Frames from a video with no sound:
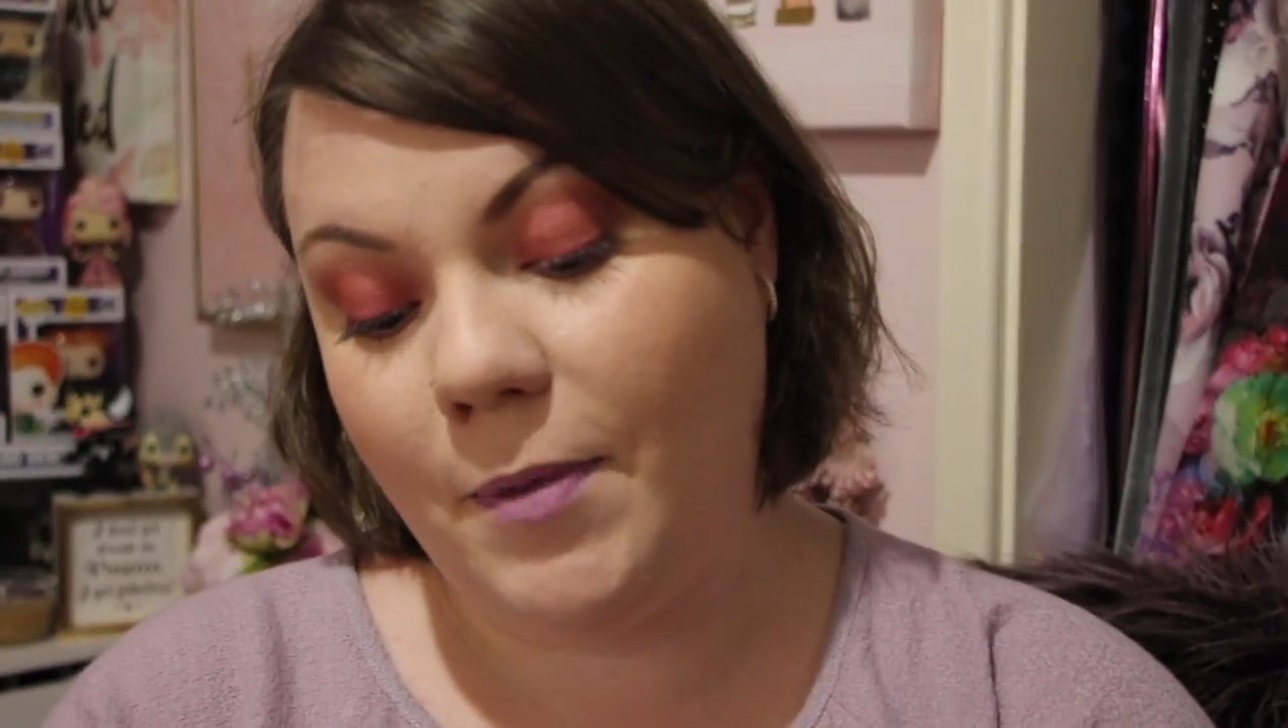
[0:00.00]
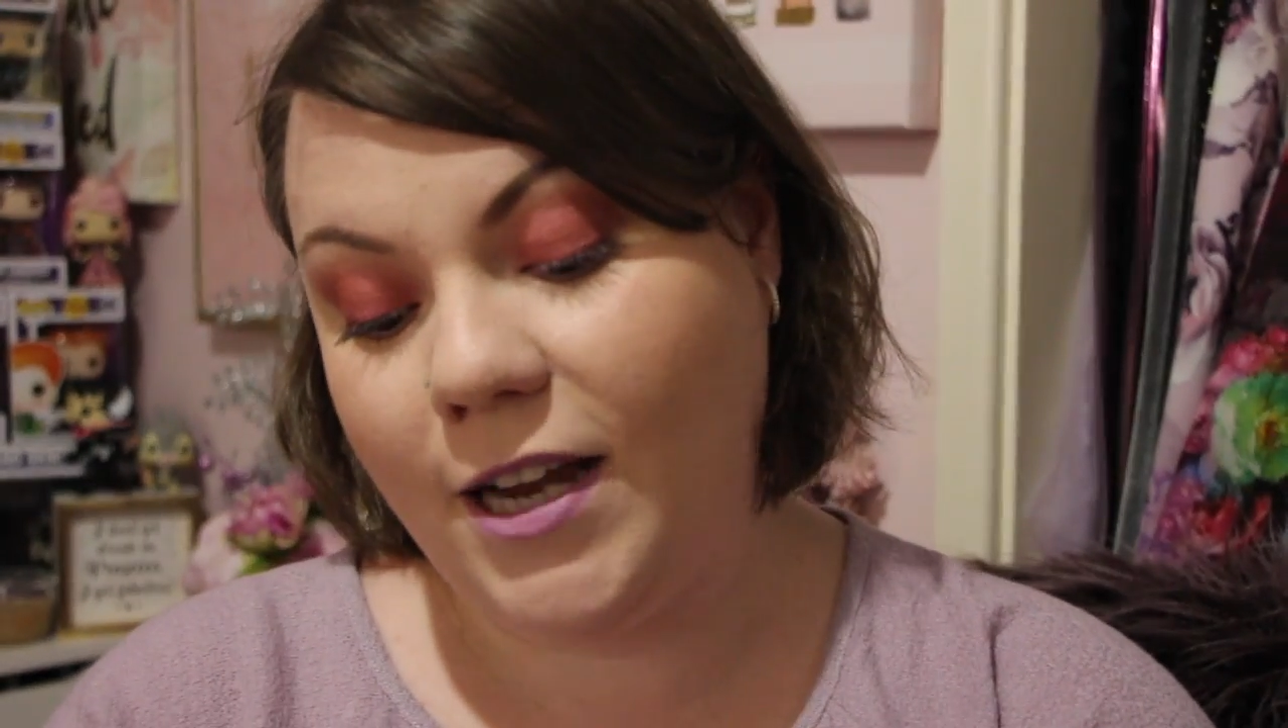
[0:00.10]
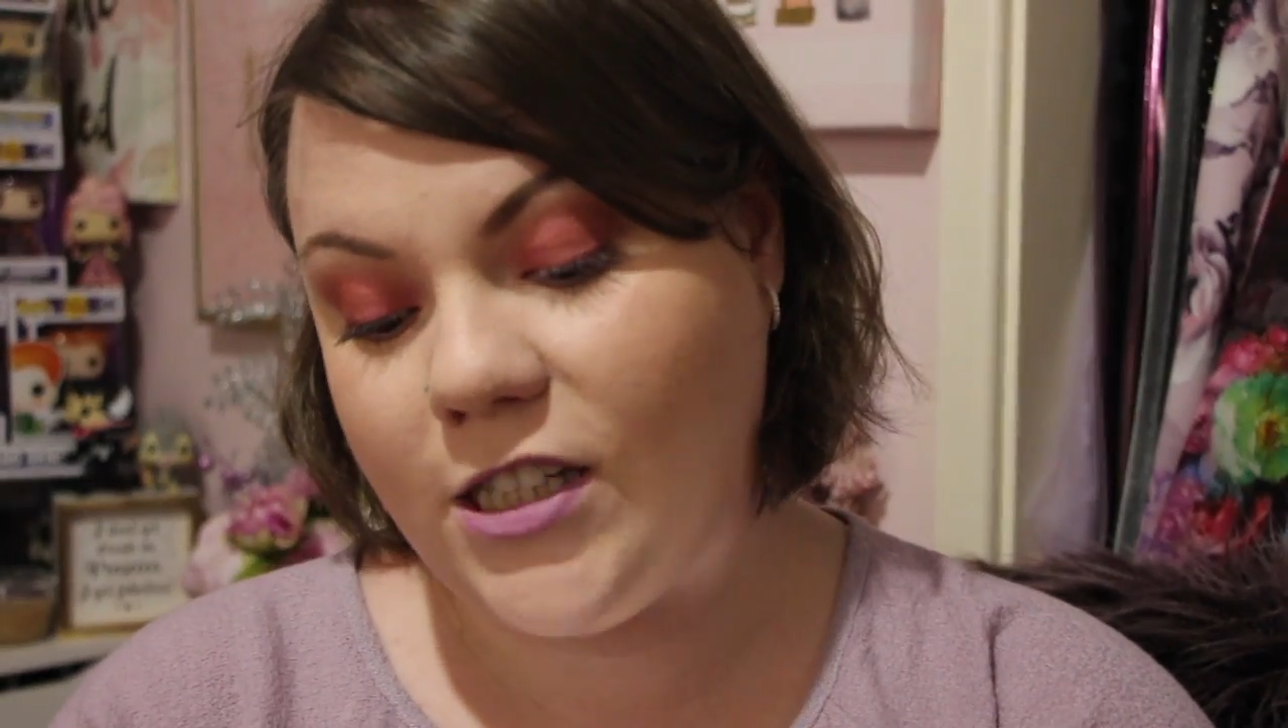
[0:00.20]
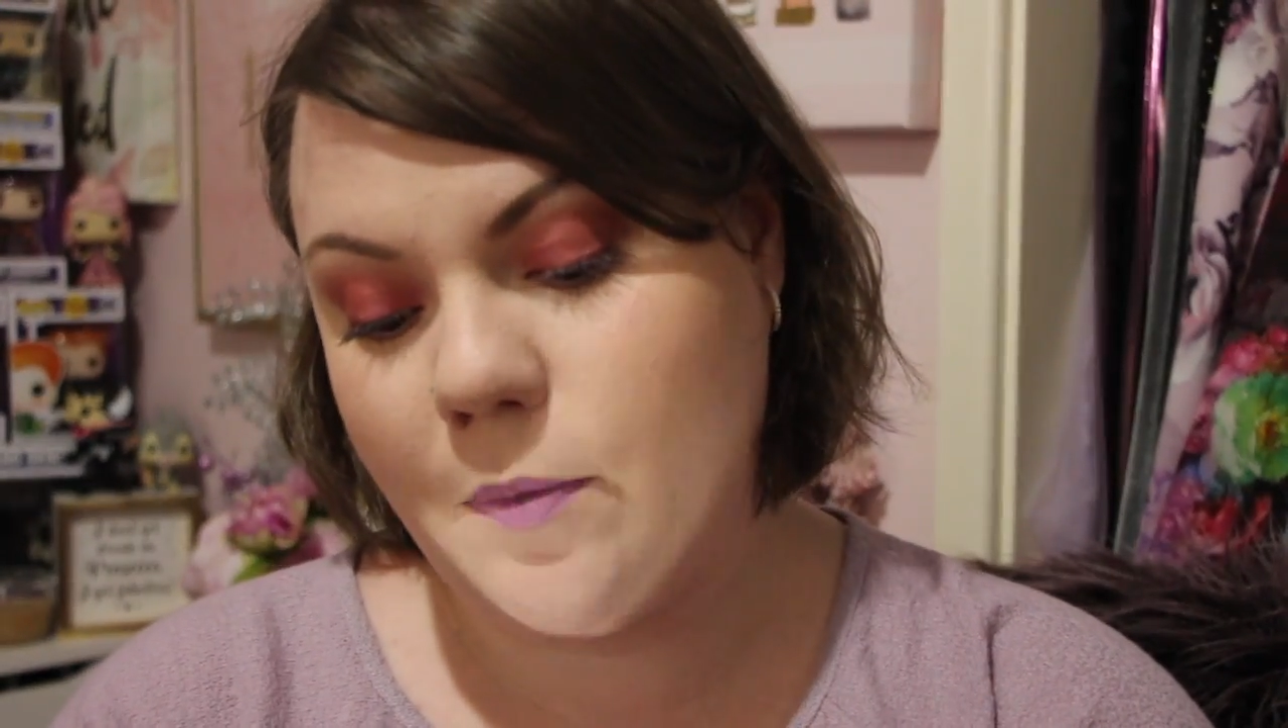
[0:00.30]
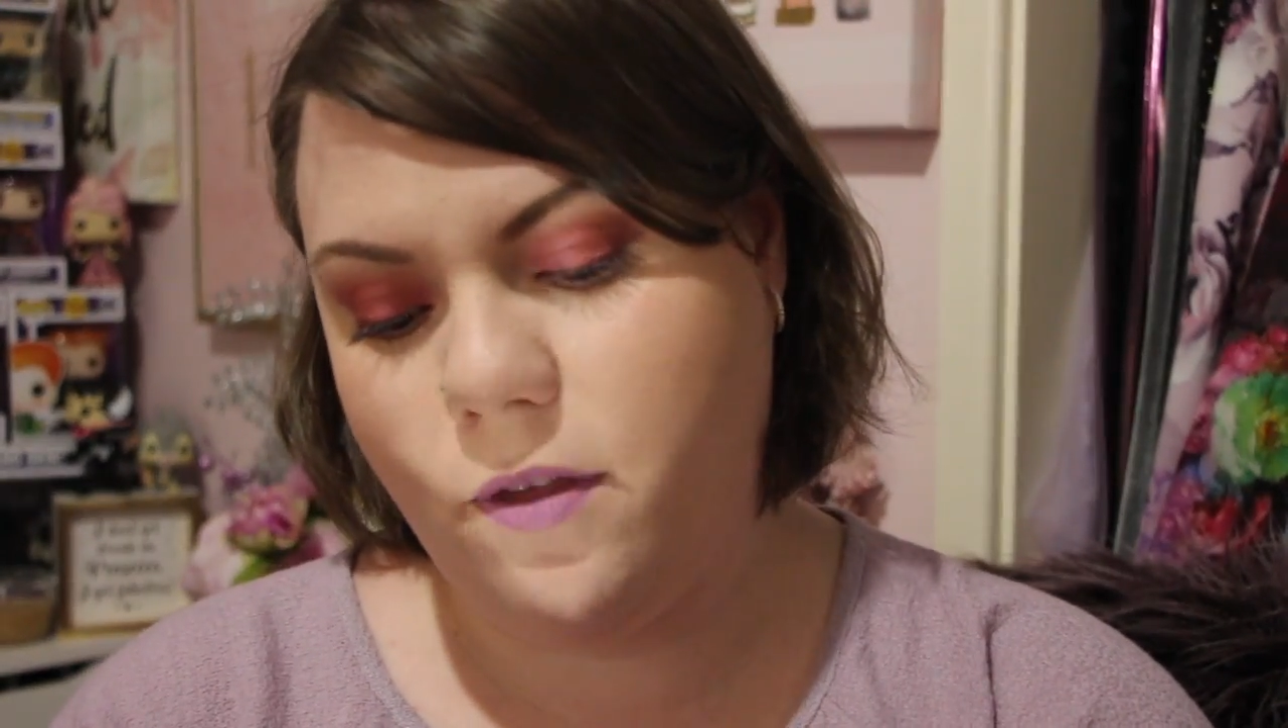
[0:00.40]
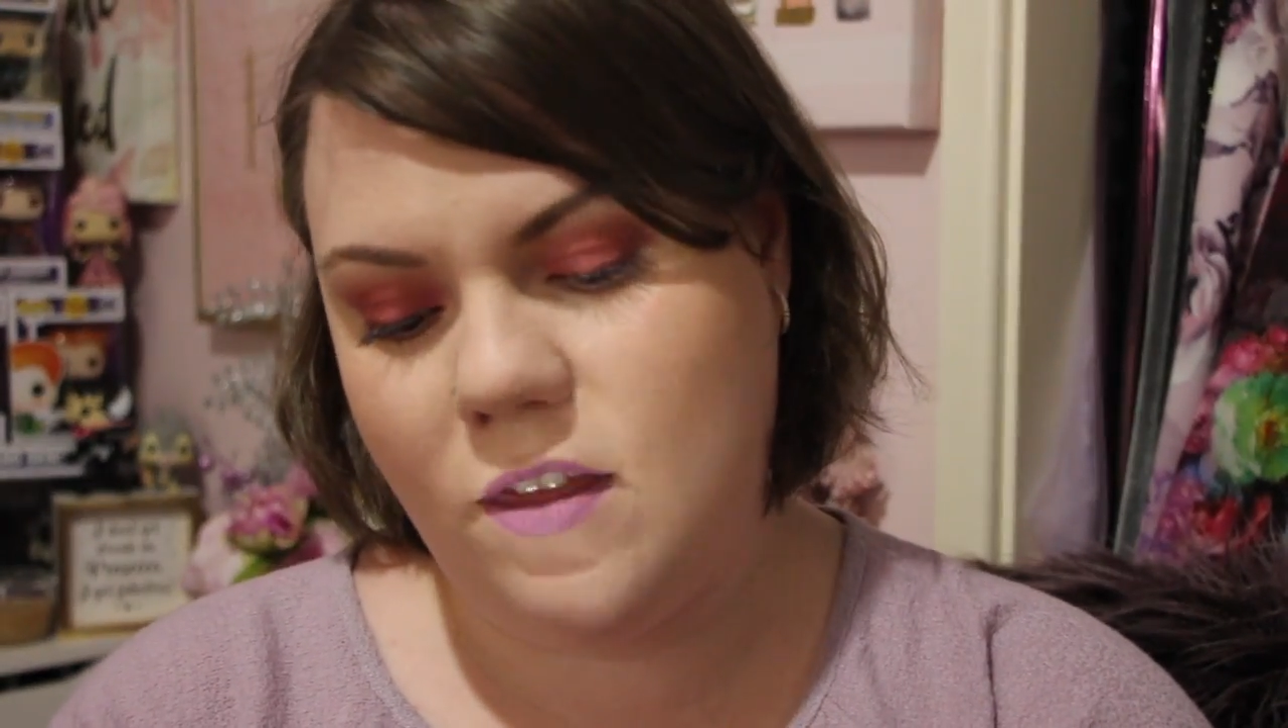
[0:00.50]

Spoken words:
picked up